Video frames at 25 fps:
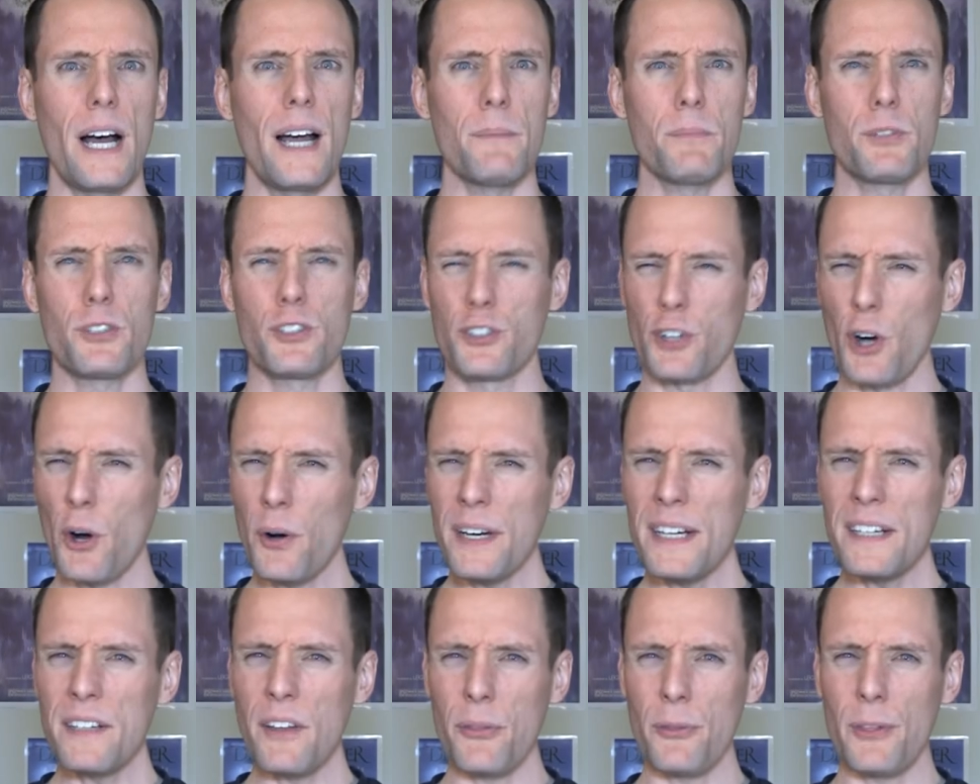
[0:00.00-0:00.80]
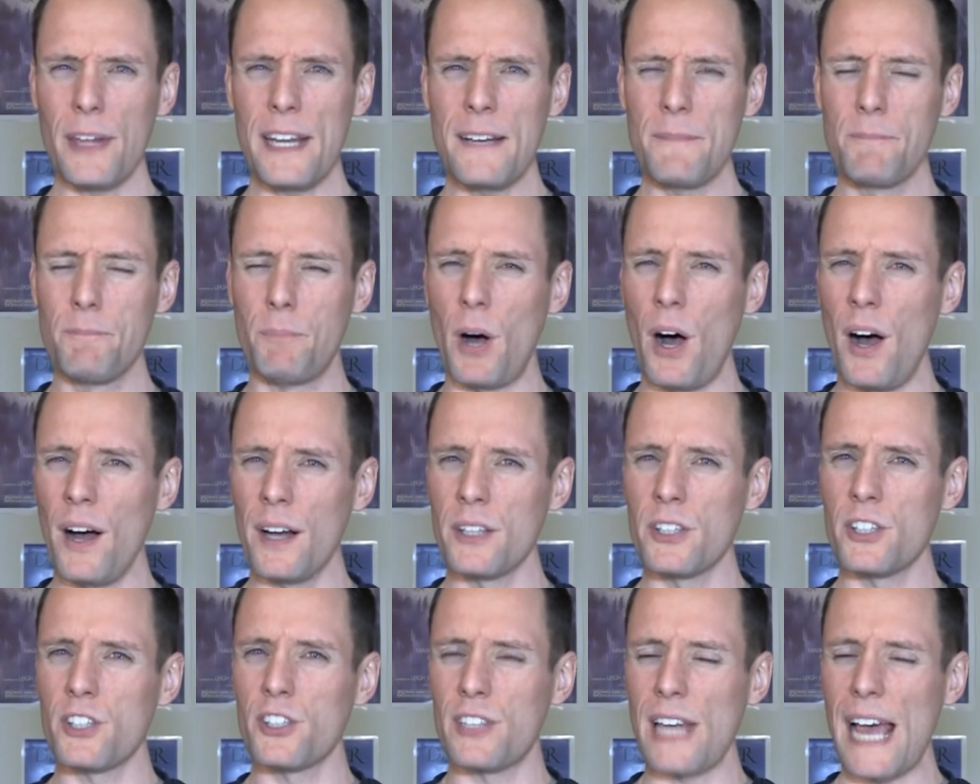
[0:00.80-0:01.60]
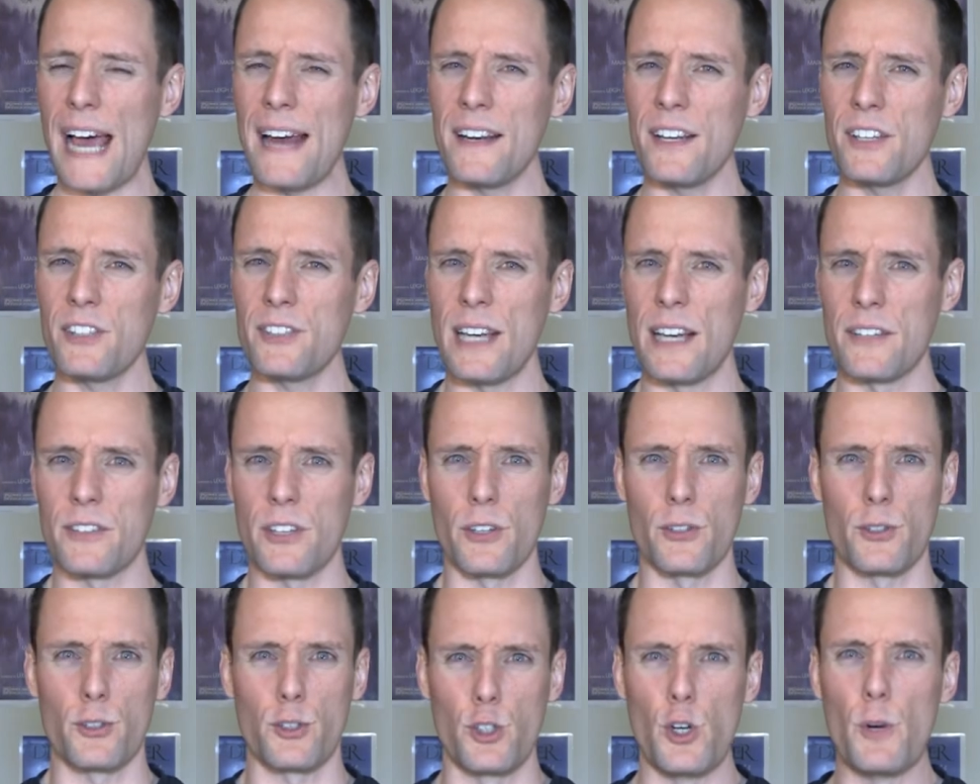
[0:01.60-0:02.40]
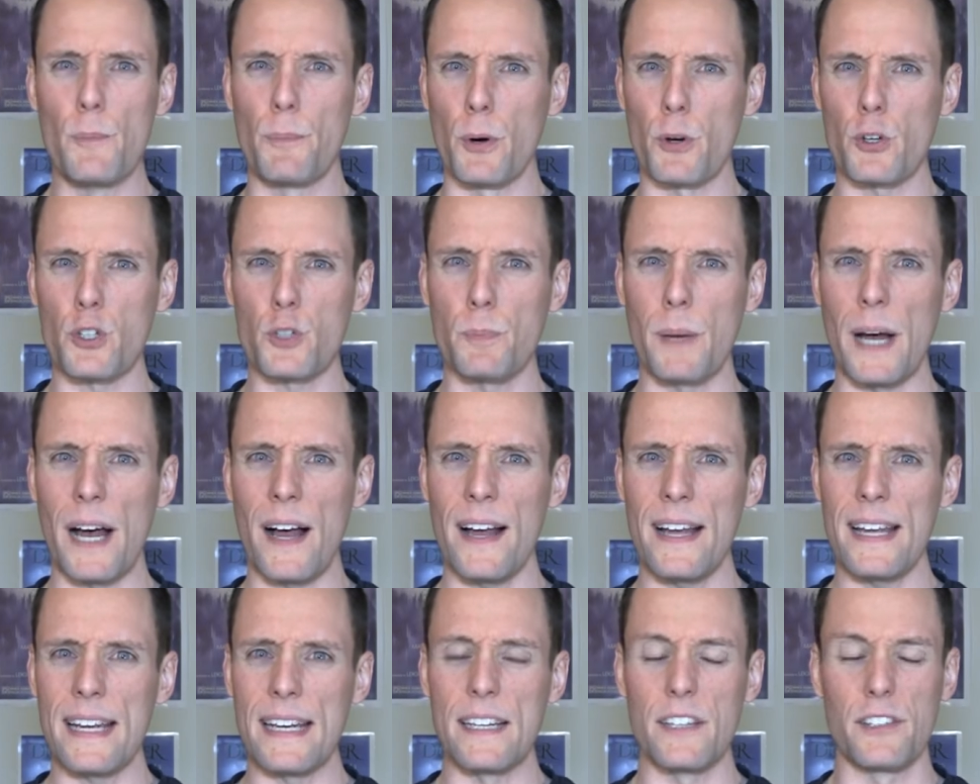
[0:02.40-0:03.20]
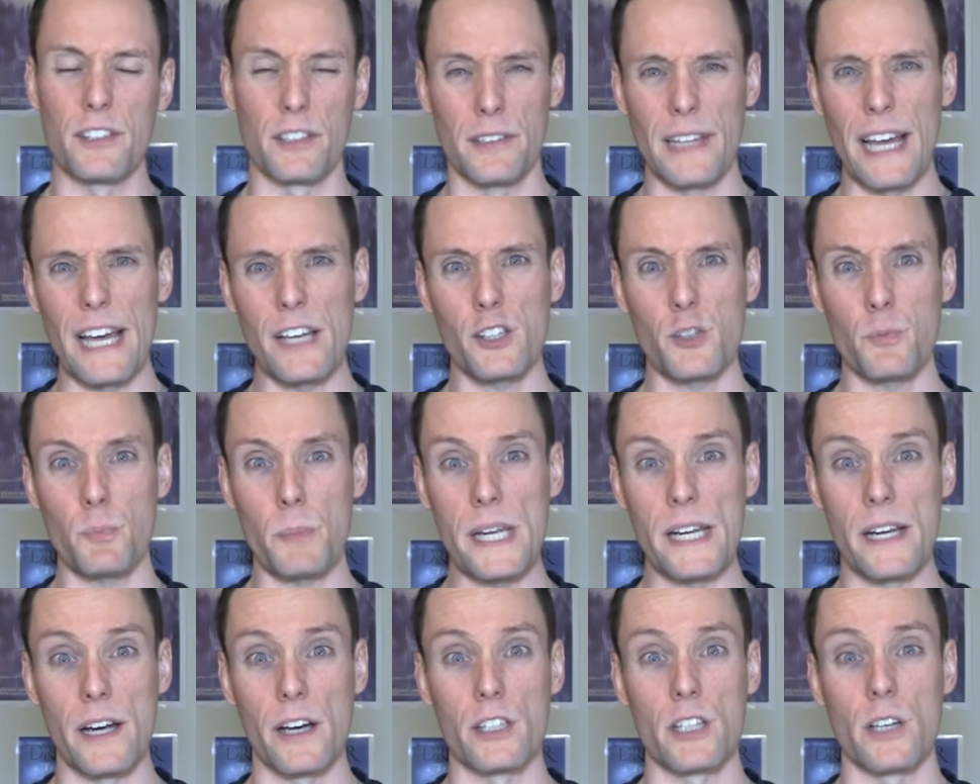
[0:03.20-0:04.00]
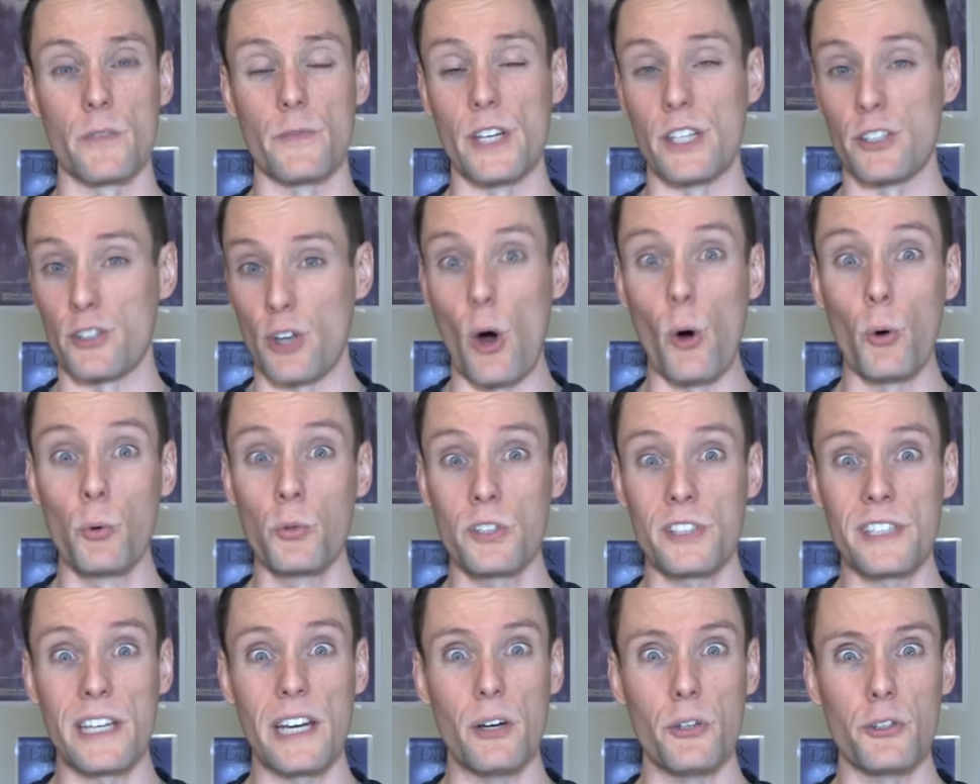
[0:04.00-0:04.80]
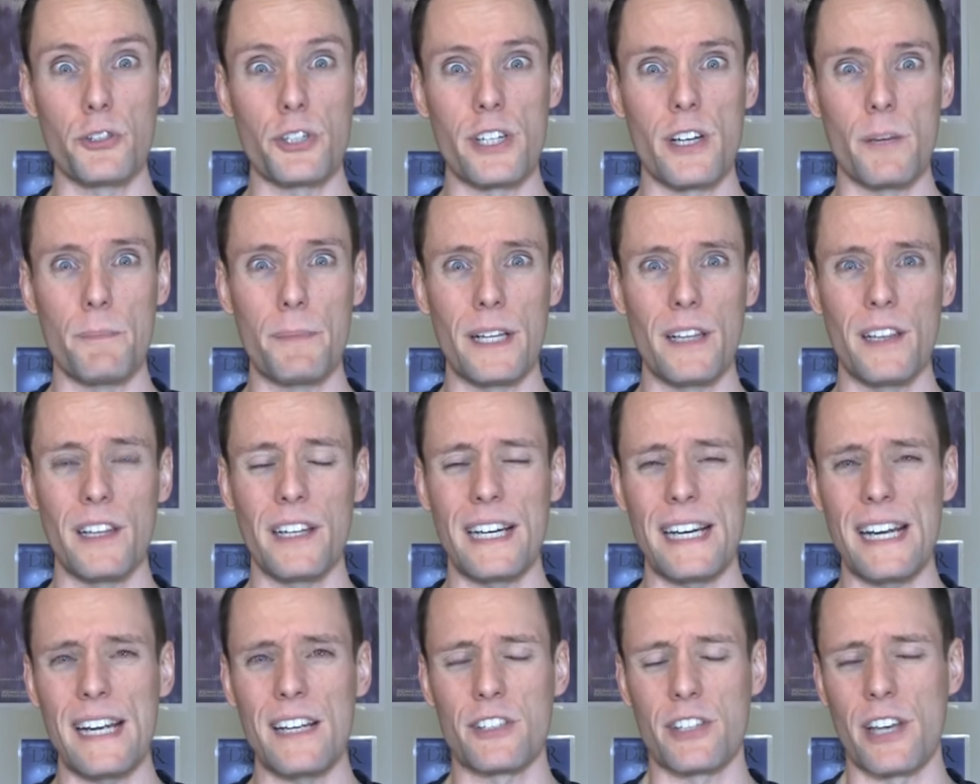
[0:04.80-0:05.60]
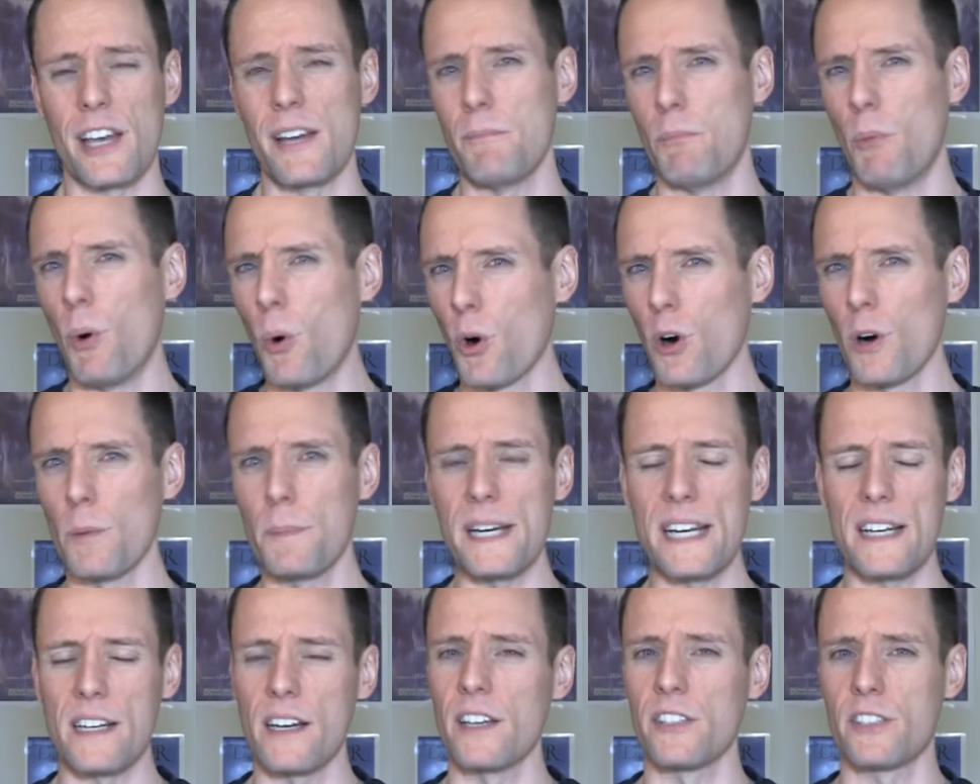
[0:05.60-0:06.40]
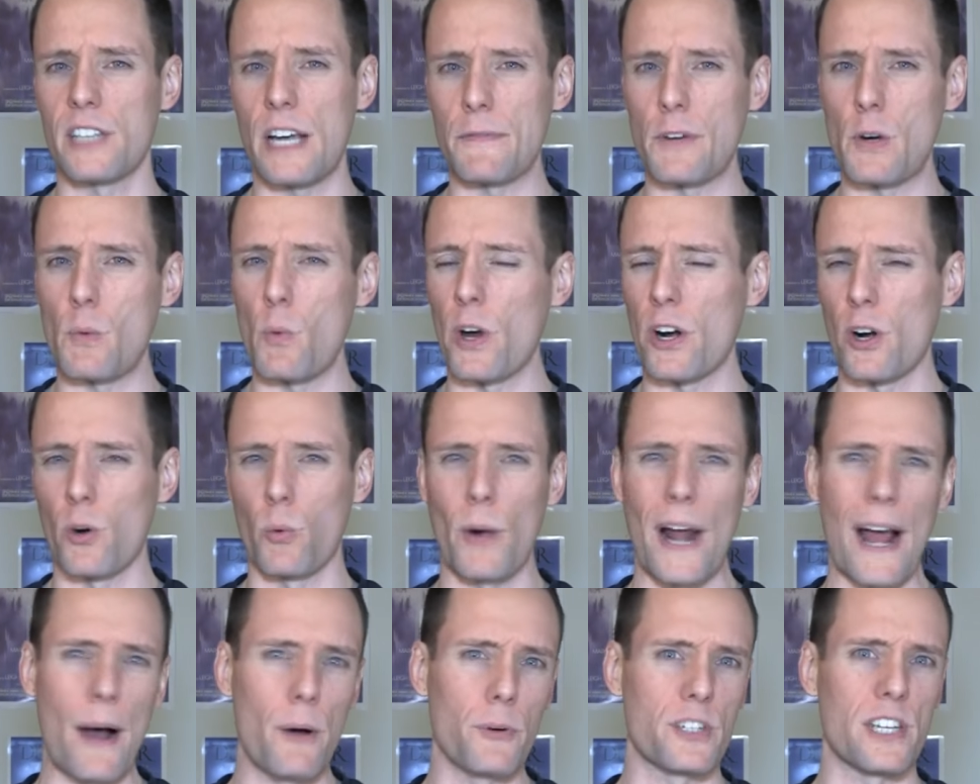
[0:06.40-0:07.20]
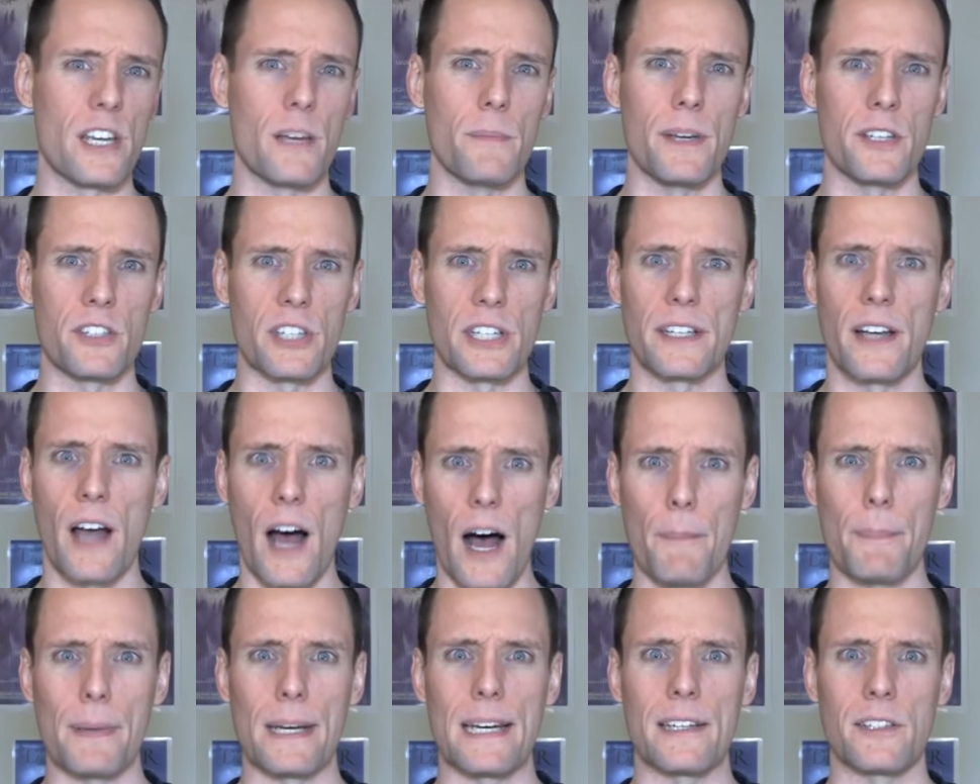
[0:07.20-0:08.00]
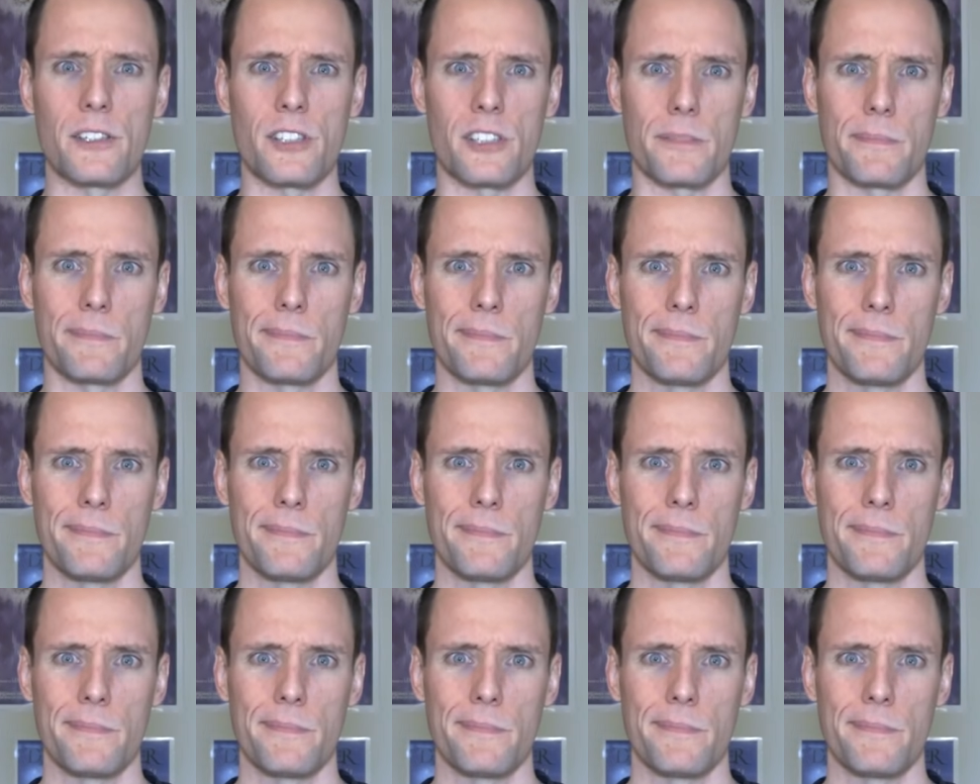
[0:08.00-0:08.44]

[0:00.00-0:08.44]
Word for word: I'm starting to think Bond's status as a super spy is less because of his own skills and abilities and more because everyone around him is incompetent.